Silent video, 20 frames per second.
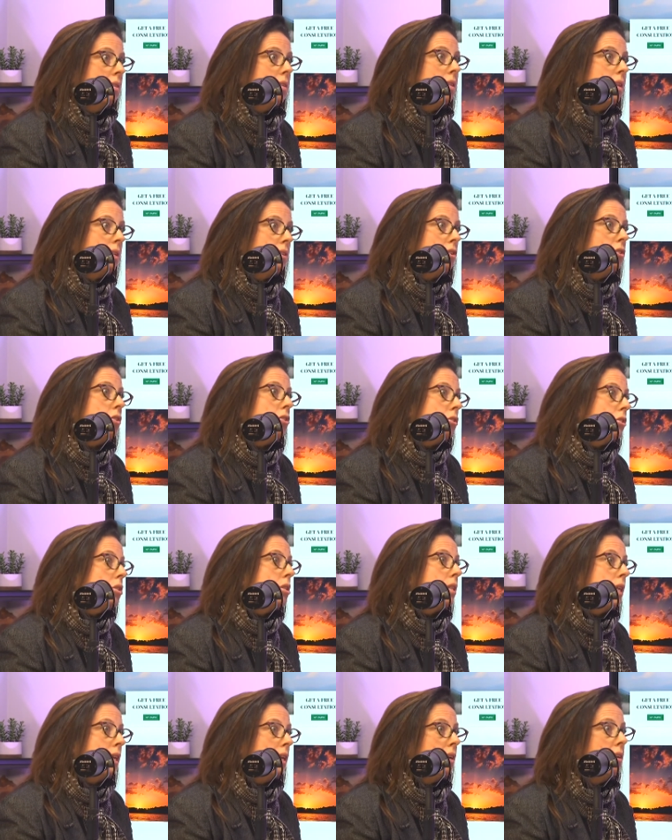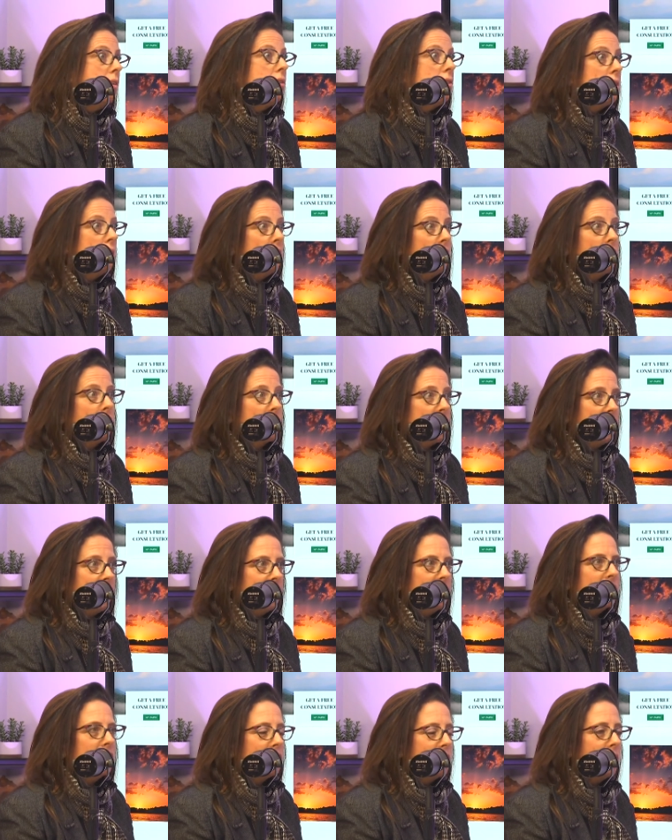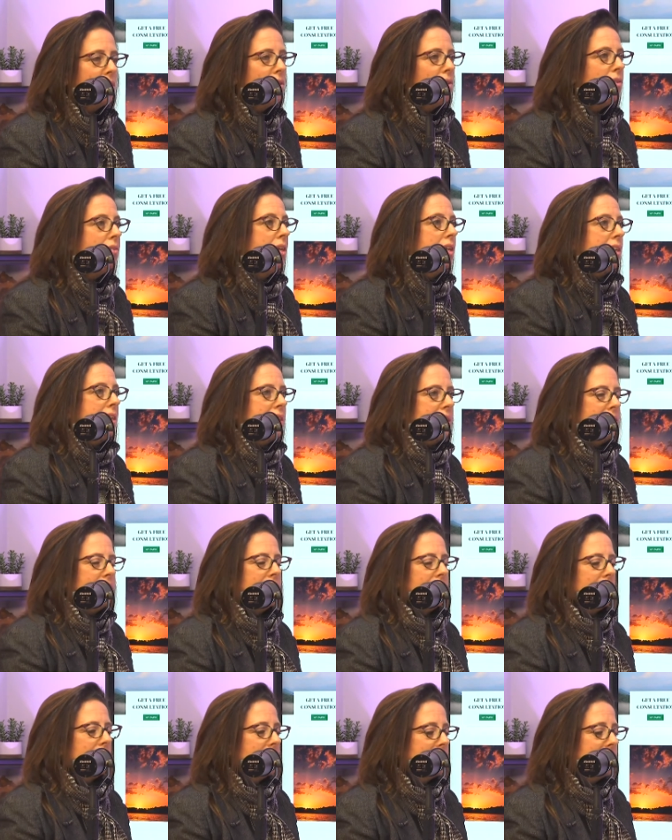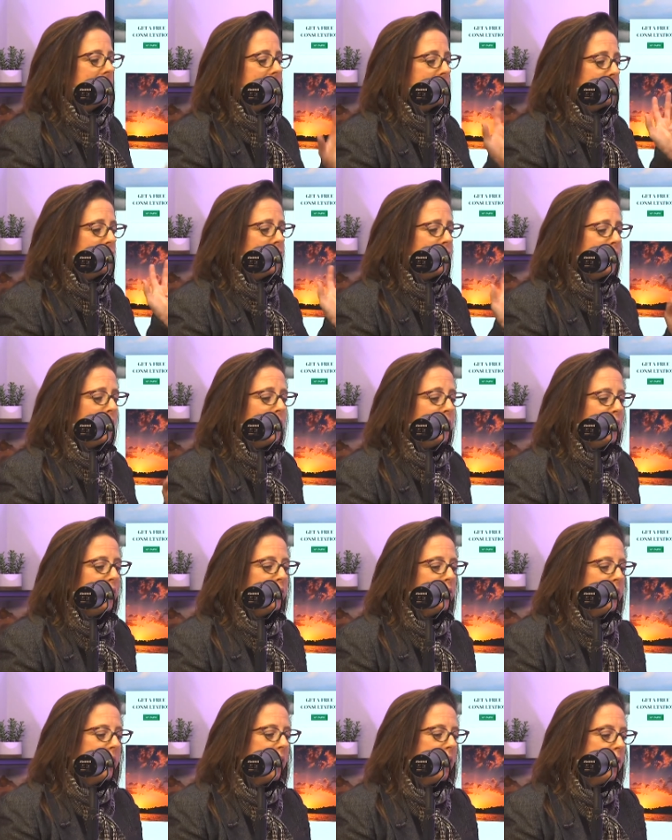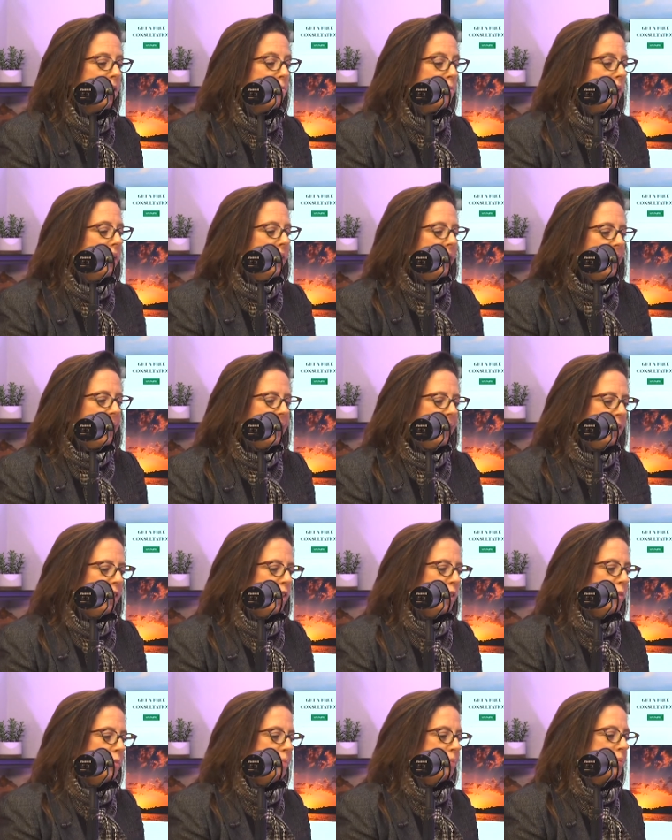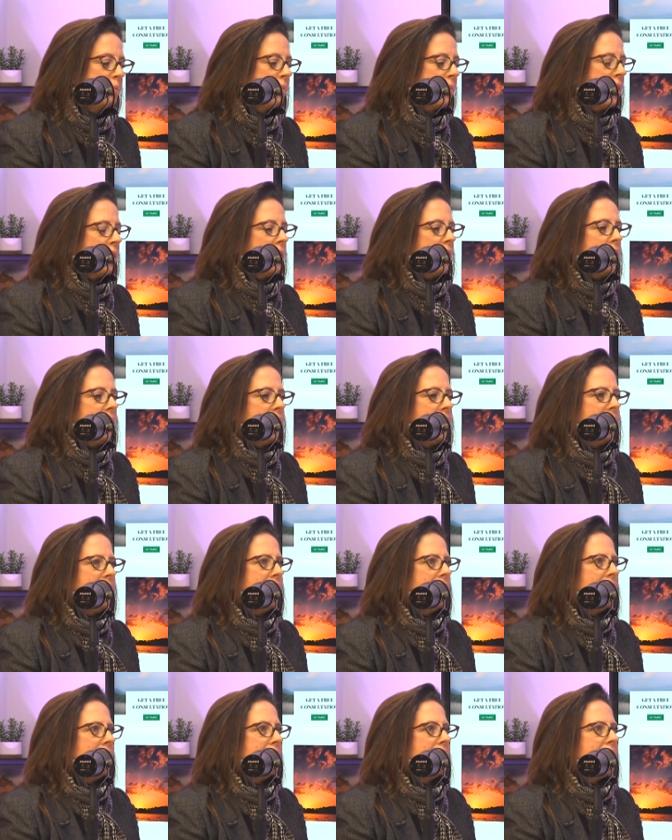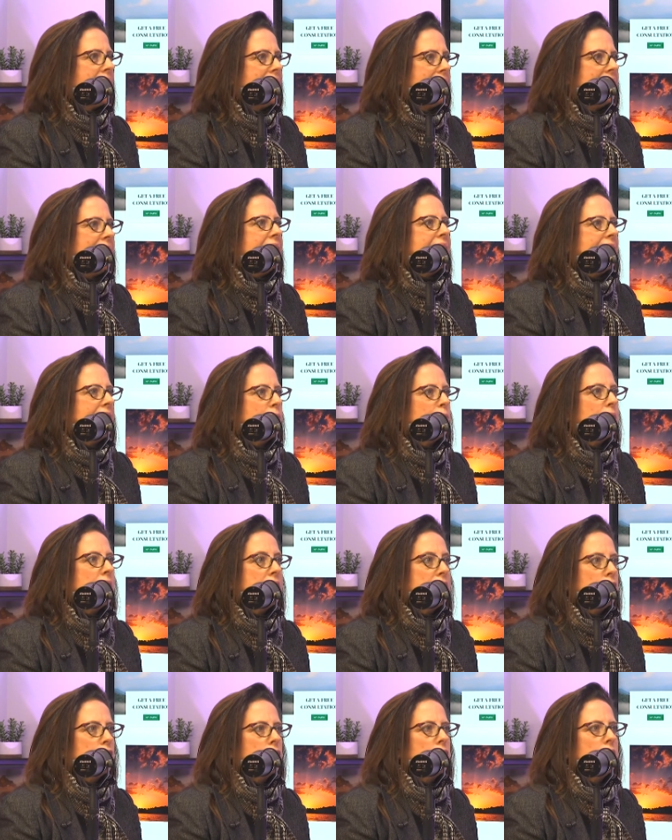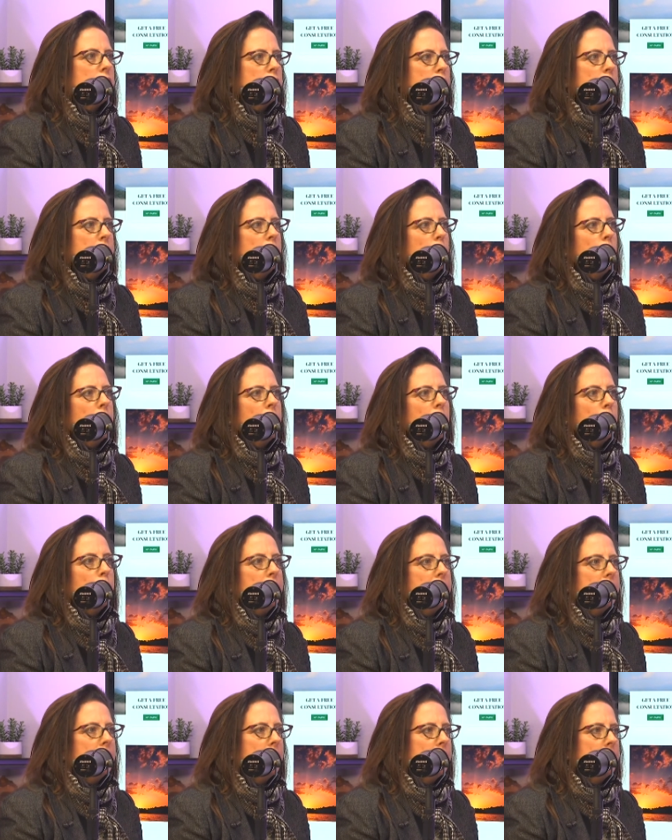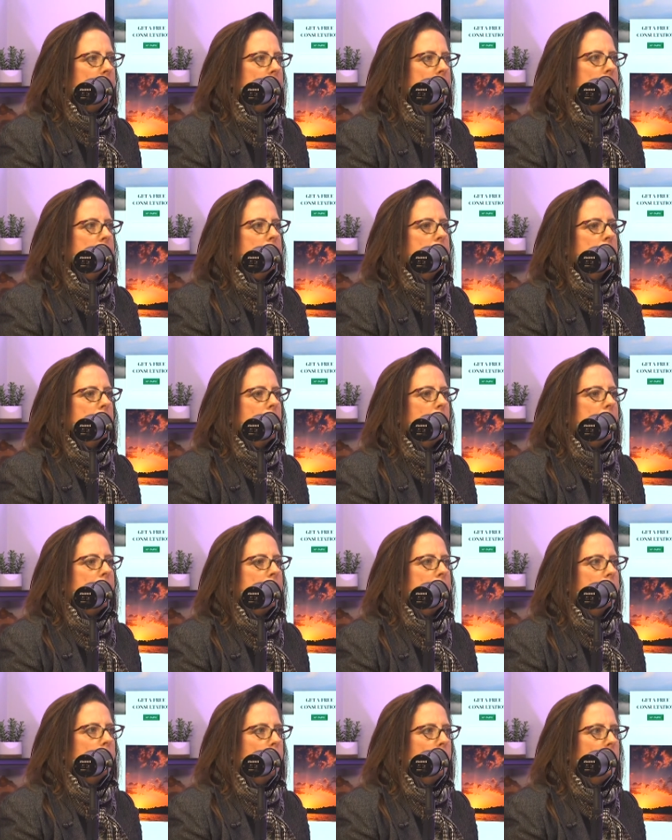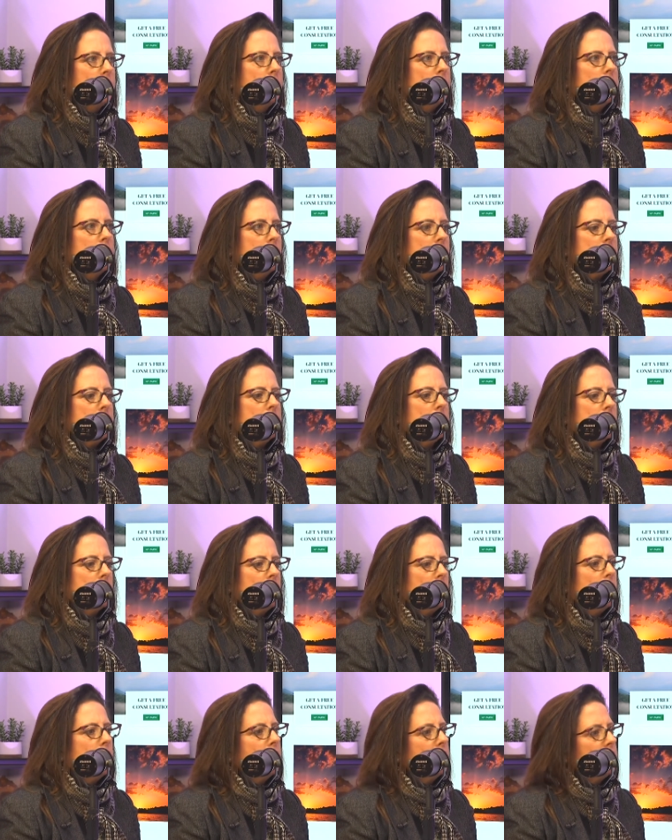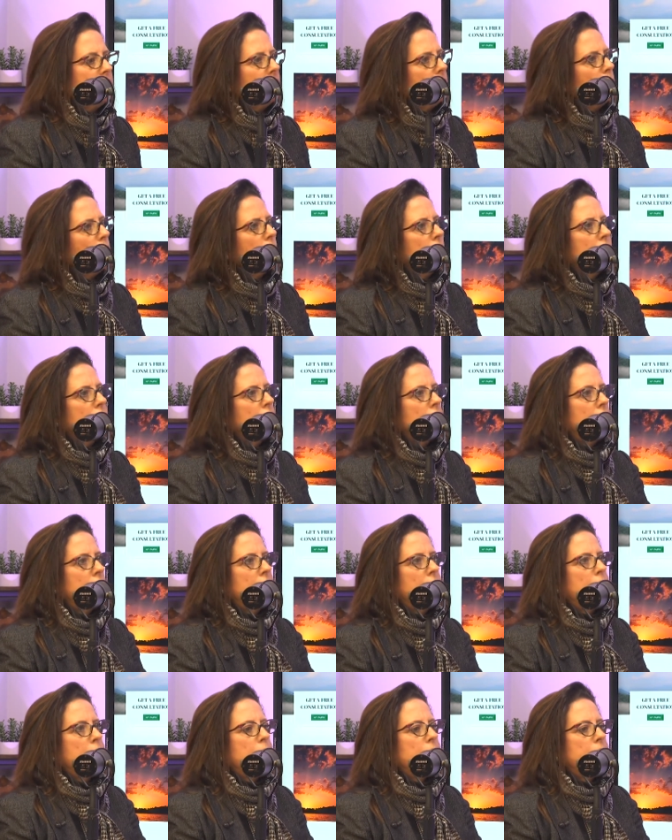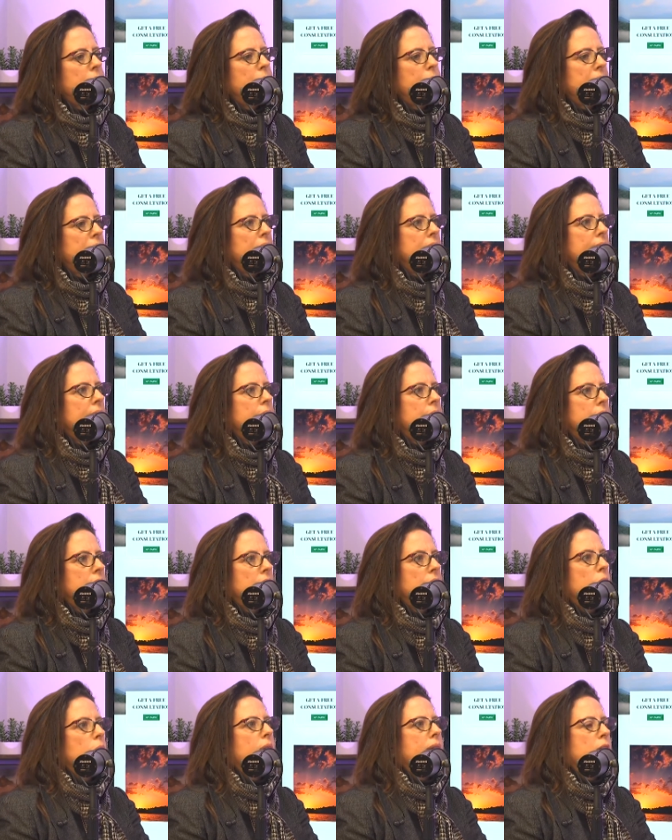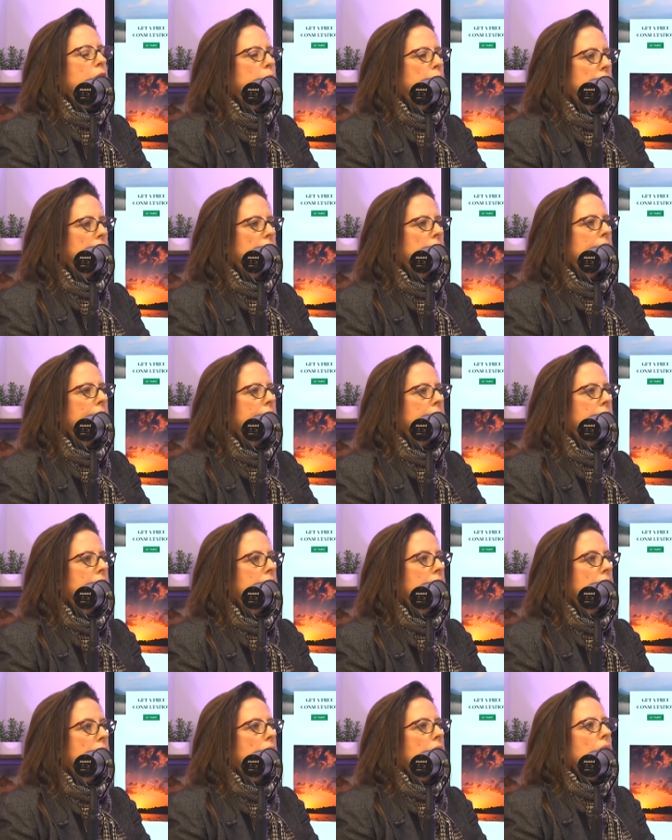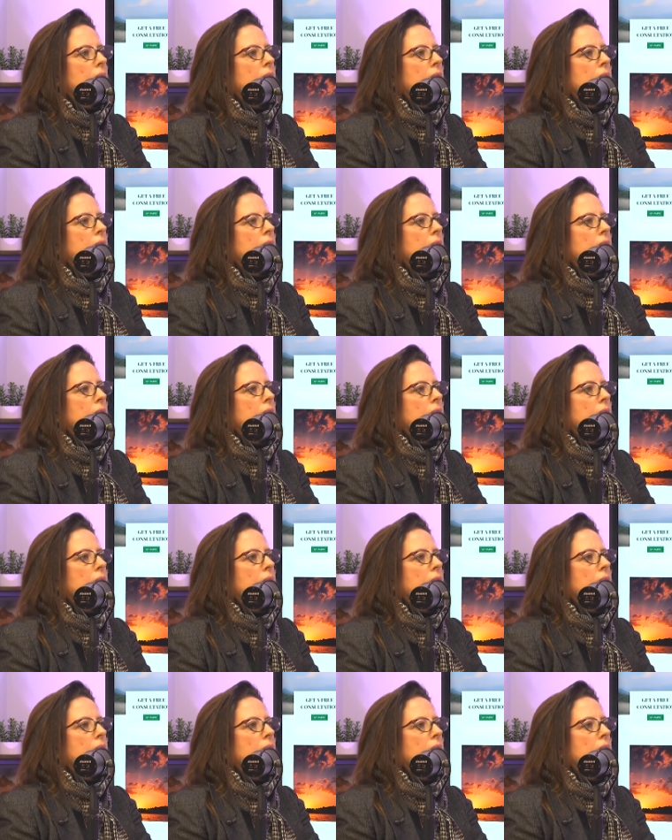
than your right, standard. Right. Okay, so if you're looking at the stereotype. Um, and I think that really served me well because I can really I, I really flourished in because I was a great communicator. Mm.